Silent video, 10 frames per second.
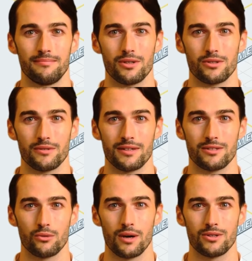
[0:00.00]
The C V
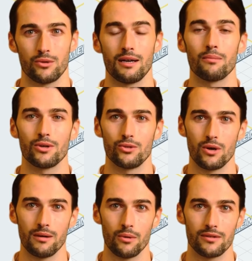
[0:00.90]
E twenty twenty-one
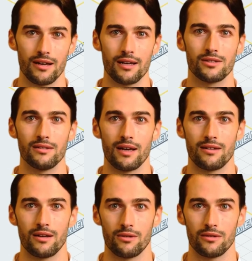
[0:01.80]
dash two
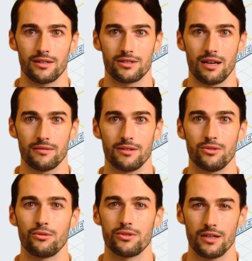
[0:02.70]
nineteen
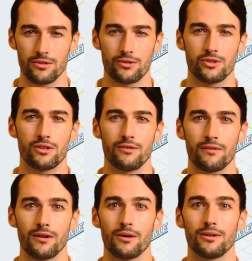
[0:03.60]
seventy-two vCenter
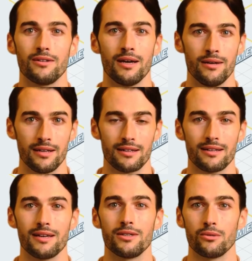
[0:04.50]
Server vulnerability
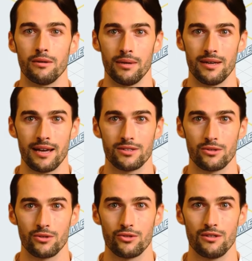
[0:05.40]
is a remote
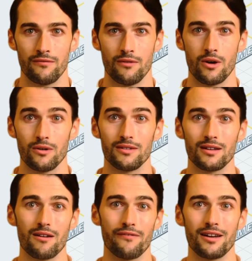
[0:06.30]
execution flaw
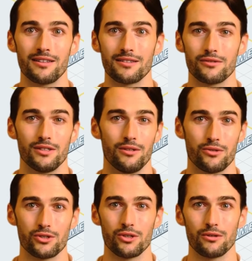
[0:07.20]
affecting the
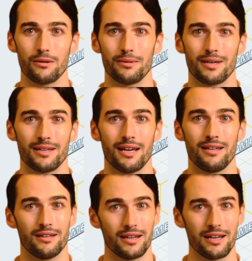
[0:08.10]
vCenter Server
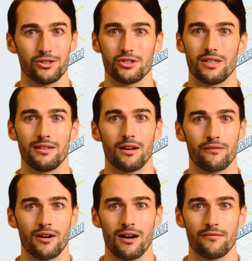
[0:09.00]
plugin in the H T M L
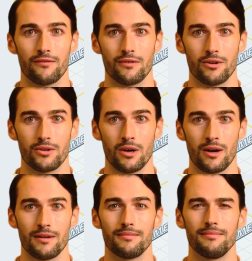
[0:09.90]
five V F I R
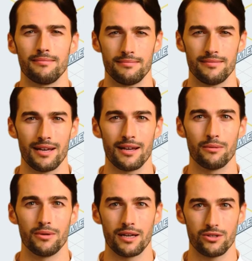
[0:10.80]
client. In
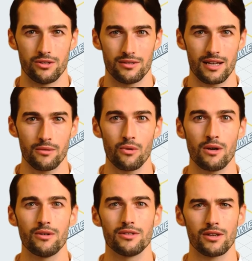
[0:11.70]
applications that
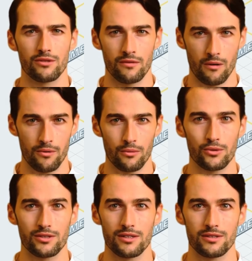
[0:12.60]
run on such
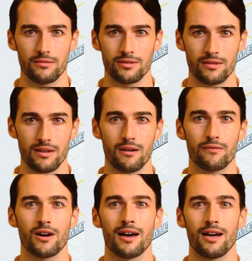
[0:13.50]
vulnerable systems, a
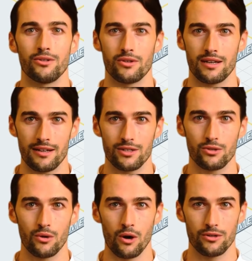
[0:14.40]
threat actor can
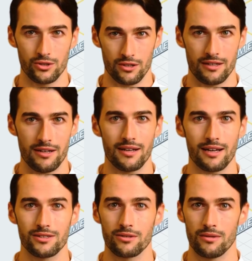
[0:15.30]
issue arbitrary
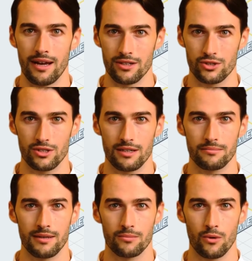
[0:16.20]
commands through H T T
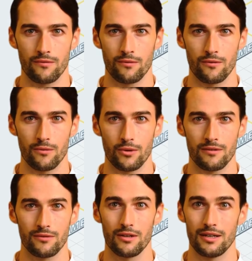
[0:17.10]
P port four
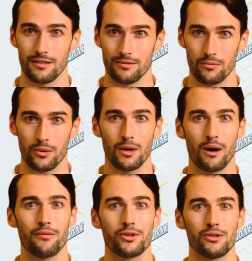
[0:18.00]
forty-three with
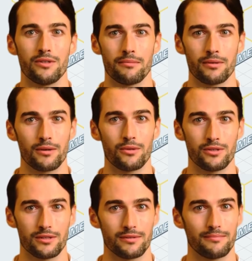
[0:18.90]
unrestricted
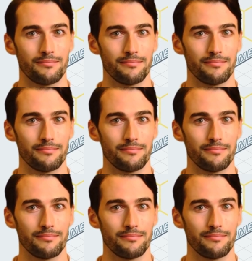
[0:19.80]
privileges.